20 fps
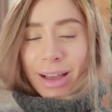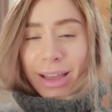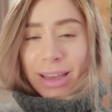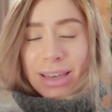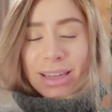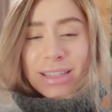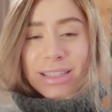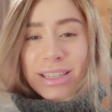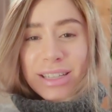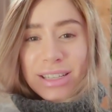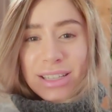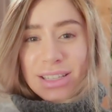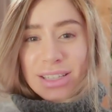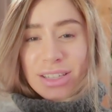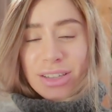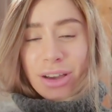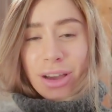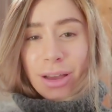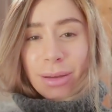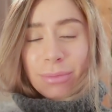I need to
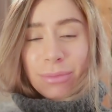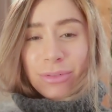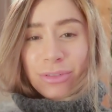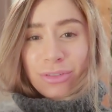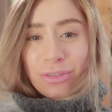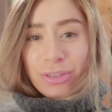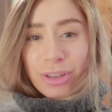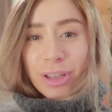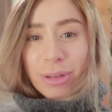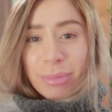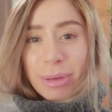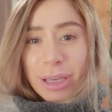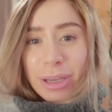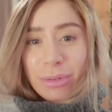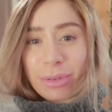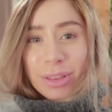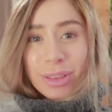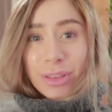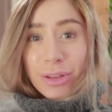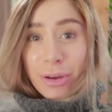stop
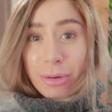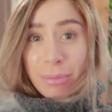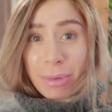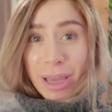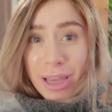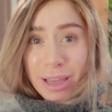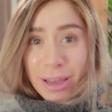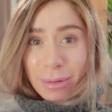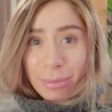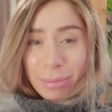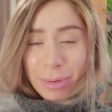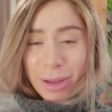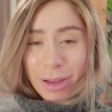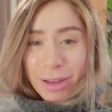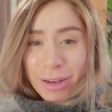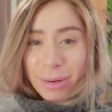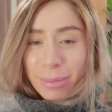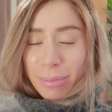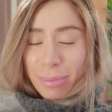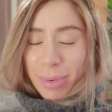filming with no makeup
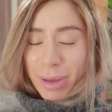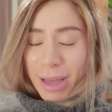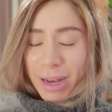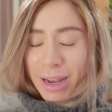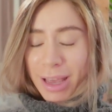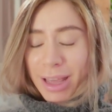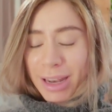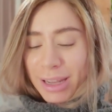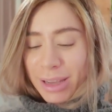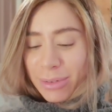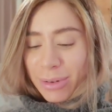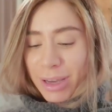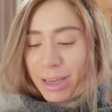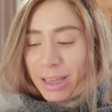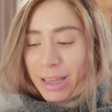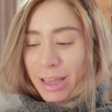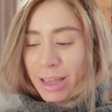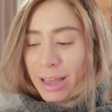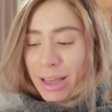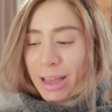on. But
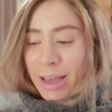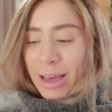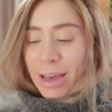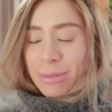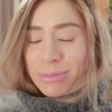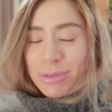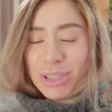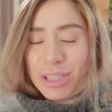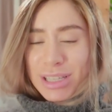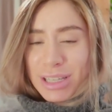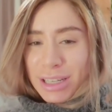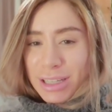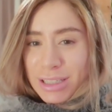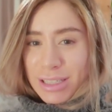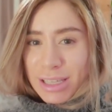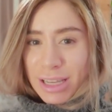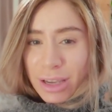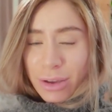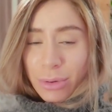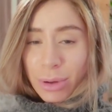anyway, I'm just here
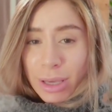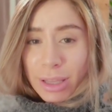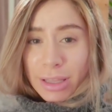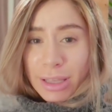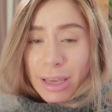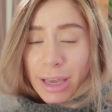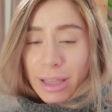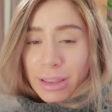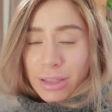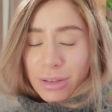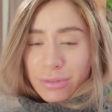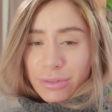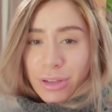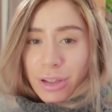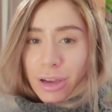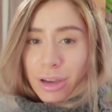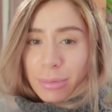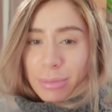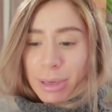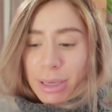to quickly end the
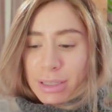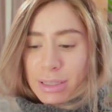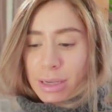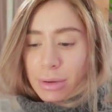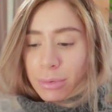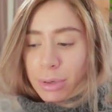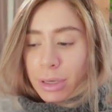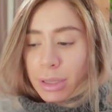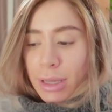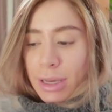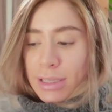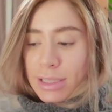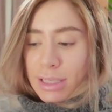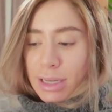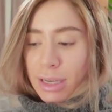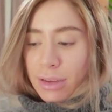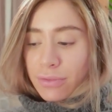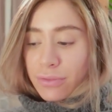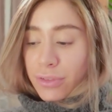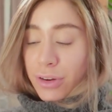vlog because I realized
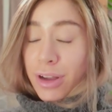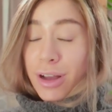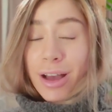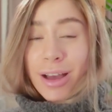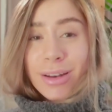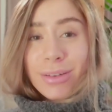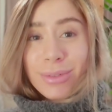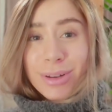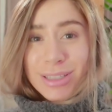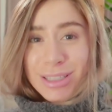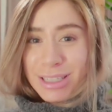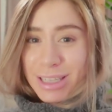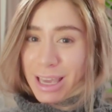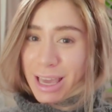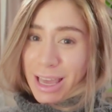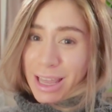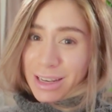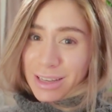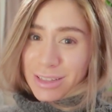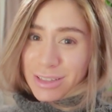I forgot once
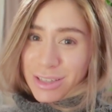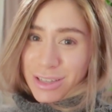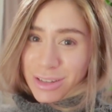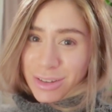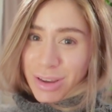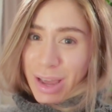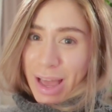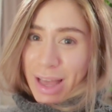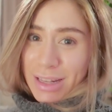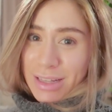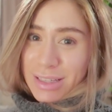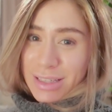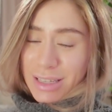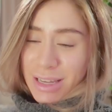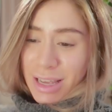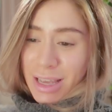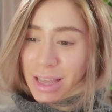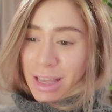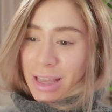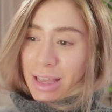again to end